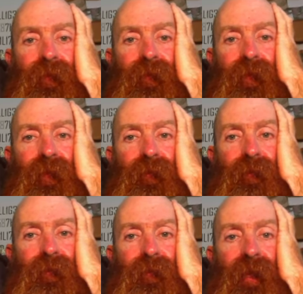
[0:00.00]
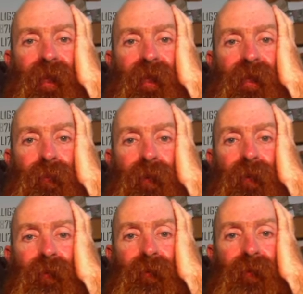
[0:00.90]
there, I tried to tag in the
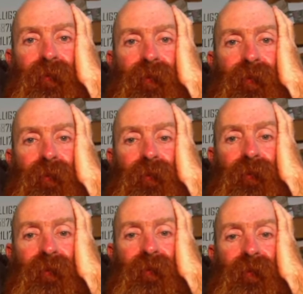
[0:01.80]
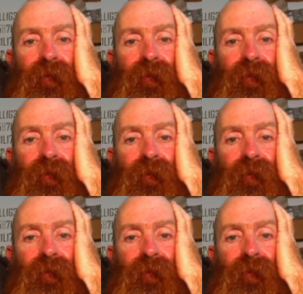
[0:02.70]
post. I wonder if you can join.